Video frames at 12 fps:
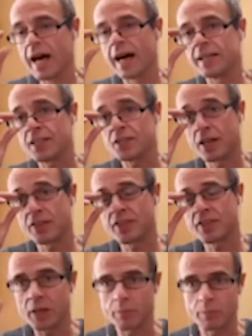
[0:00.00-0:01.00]
and that's I
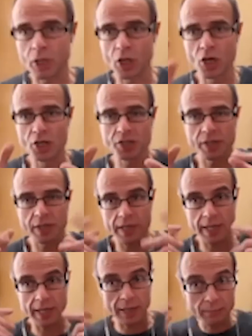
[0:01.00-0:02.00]
think because
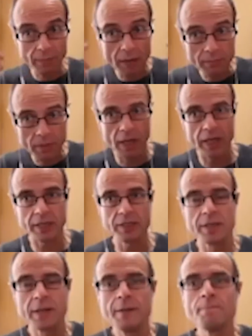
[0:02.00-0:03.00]
in my
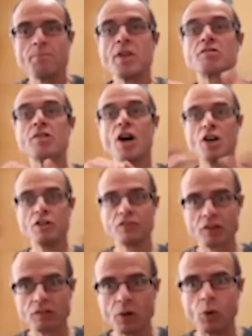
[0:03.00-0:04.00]
mind the
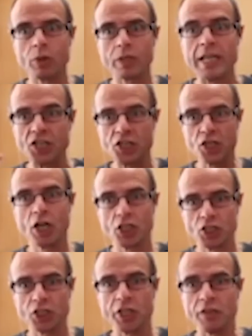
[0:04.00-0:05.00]
overall
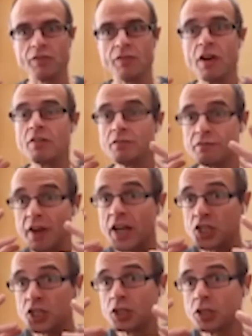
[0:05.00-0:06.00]
etiology of
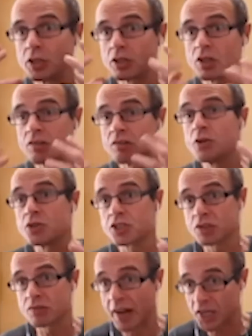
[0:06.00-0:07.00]
facial growth
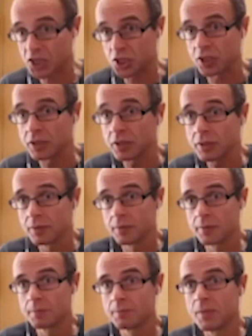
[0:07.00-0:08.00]
direction
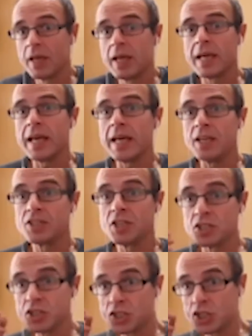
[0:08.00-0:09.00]
is
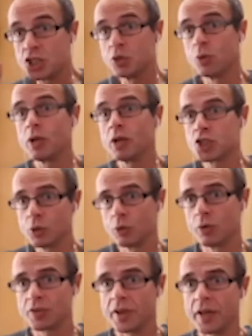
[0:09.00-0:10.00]
this dual
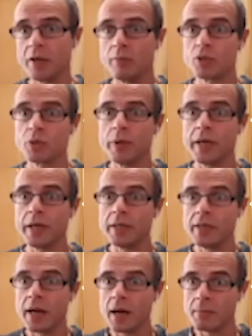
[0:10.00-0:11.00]
dual thing
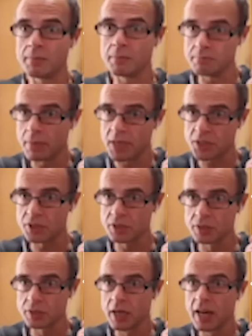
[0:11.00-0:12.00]
between um,
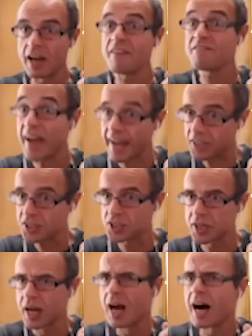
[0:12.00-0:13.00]
muscle
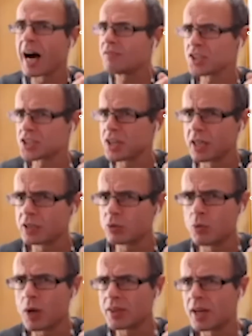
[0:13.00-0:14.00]
effect. I haven't
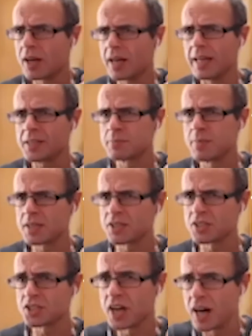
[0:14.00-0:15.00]
decided whether it's
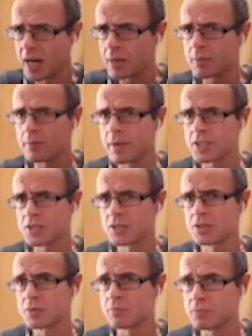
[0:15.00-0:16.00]
muscle the time the
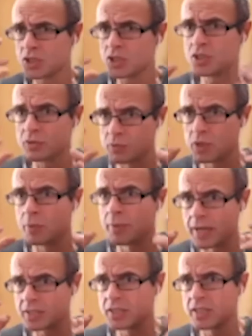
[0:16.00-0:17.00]
muscle the you're
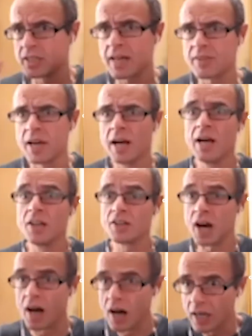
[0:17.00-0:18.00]
biting together,
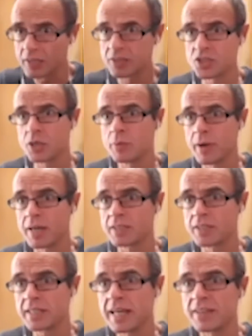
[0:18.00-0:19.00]
the hardness you're
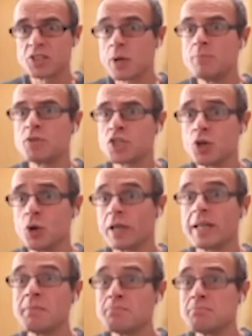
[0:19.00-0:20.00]
biting together. So I'm just
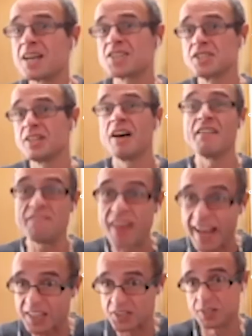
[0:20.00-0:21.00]
calling it muscle
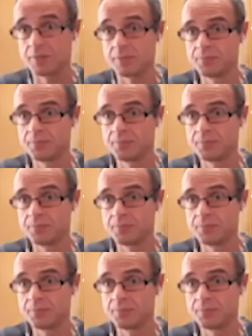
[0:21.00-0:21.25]
effect.